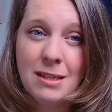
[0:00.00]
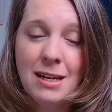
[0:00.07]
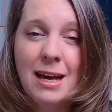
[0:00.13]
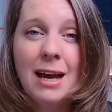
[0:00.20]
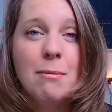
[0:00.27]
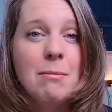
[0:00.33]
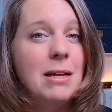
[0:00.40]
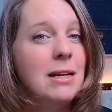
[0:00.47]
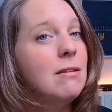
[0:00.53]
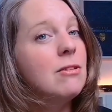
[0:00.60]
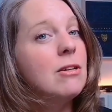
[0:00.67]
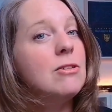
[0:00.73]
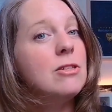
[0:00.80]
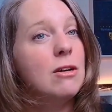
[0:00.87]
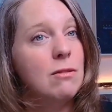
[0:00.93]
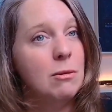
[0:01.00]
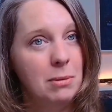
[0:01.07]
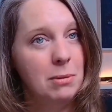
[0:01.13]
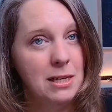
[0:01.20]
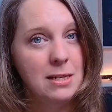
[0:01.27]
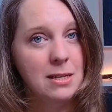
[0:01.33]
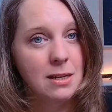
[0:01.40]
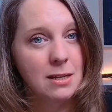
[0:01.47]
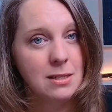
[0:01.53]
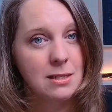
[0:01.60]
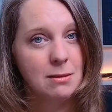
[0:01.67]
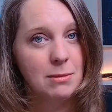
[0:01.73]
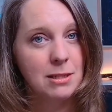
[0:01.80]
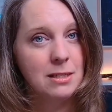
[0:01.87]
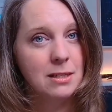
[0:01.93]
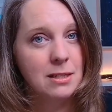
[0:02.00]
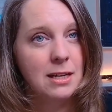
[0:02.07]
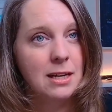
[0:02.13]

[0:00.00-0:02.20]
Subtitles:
How many of those are repeat customers?